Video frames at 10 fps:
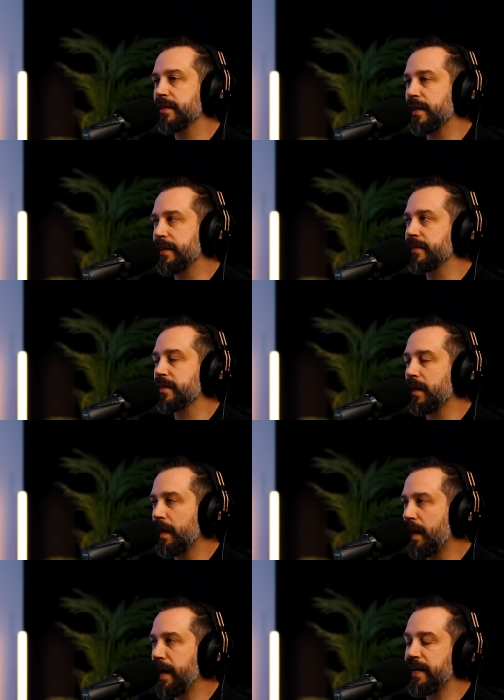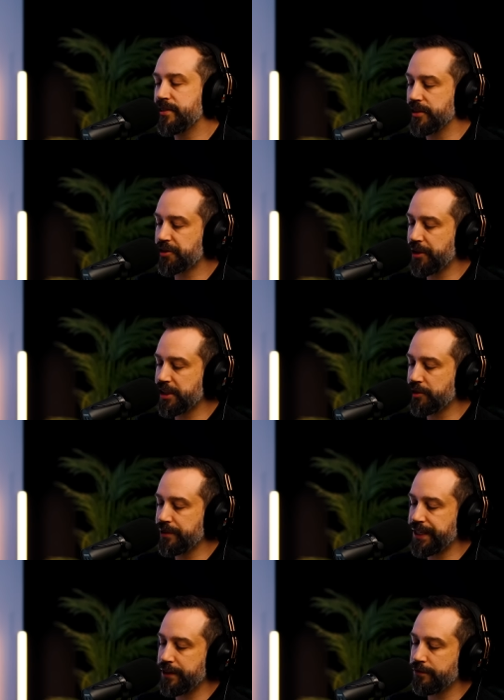there's, there's, lies and
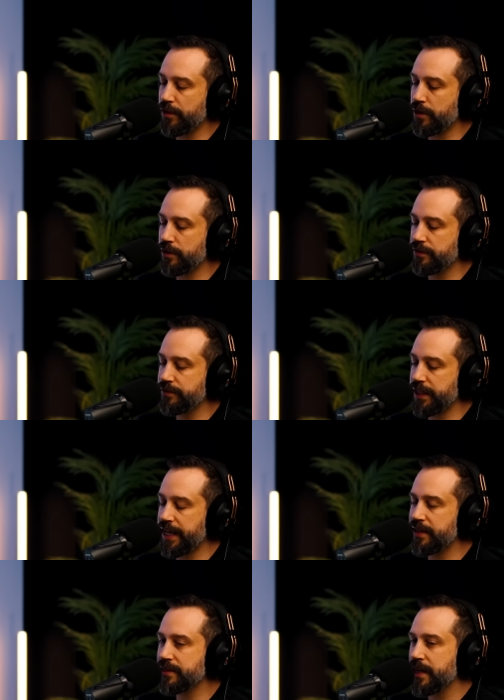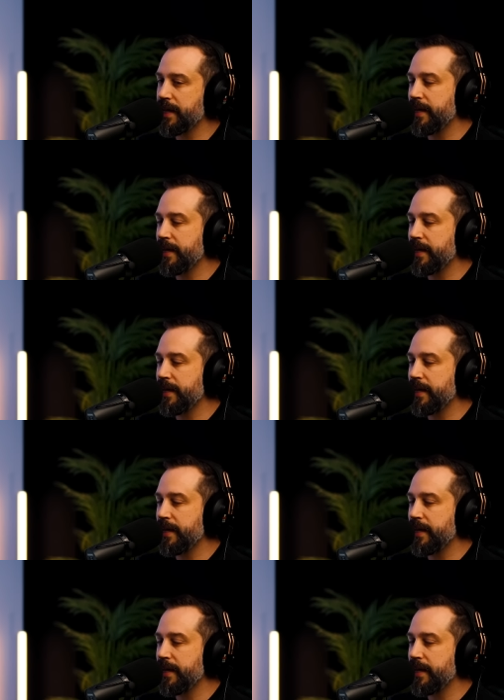treachery involved, and it's.